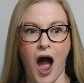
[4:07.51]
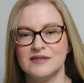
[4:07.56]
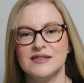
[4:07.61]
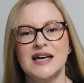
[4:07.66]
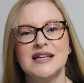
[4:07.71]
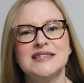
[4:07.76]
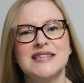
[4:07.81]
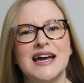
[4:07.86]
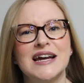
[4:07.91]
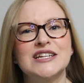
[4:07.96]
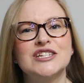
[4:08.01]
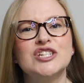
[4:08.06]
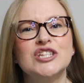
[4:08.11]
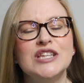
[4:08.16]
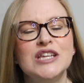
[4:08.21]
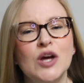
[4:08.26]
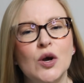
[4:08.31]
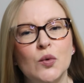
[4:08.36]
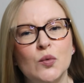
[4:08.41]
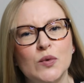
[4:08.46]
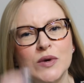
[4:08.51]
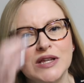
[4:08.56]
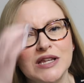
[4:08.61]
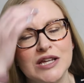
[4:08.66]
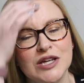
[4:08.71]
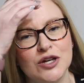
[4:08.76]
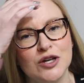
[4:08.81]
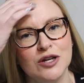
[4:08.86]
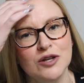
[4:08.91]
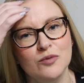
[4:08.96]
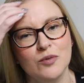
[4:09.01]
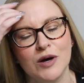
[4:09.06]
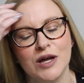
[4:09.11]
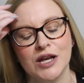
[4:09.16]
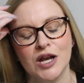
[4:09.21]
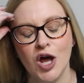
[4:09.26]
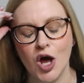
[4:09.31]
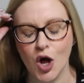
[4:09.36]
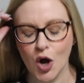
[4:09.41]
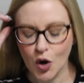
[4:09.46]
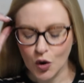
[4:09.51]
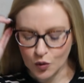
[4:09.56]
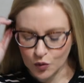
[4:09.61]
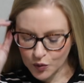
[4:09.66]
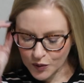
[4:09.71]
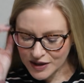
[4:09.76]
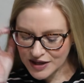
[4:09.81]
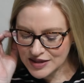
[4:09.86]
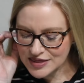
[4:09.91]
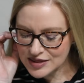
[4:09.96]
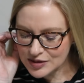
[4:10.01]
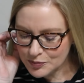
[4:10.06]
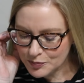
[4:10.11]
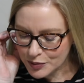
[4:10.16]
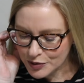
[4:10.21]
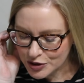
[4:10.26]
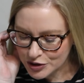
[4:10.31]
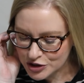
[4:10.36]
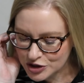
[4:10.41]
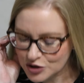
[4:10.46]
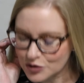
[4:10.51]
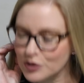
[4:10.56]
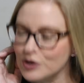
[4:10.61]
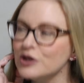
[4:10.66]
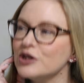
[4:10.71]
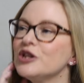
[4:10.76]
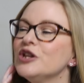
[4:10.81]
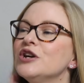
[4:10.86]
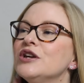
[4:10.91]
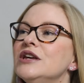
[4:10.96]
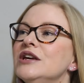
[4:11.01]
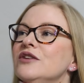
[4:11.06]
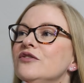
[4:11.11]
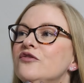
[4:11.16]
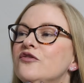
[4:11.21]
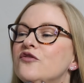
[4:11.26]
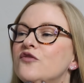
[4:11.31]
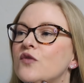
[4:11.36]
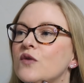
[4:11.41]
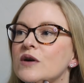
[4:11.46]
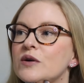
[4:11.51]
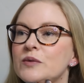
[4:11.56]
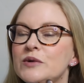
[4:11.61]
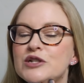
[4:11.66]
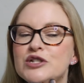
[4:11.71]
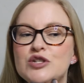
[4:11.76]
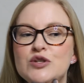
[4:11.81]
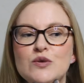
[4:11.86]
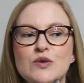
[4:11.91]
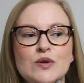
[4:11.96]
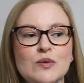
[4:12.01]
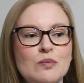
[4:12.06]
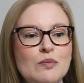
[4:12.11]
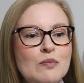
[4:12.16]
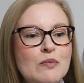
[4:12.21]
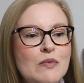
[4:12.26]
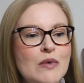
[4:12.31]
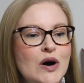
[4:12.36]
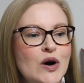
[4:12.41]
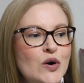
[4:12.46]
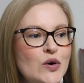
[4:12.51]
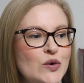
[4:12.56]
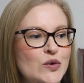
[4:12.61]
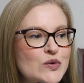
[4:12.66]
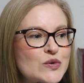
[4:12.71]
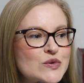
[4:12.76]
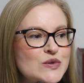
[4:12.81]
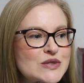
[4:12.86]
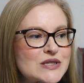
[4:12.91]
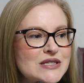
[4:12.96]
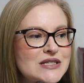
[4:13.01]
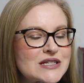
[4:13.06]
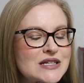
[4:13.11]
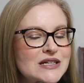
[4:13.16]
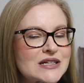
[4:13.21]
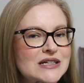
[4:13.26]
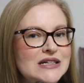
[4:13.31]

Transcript: That's actually a really good one. Read the book you are looking forward to the most.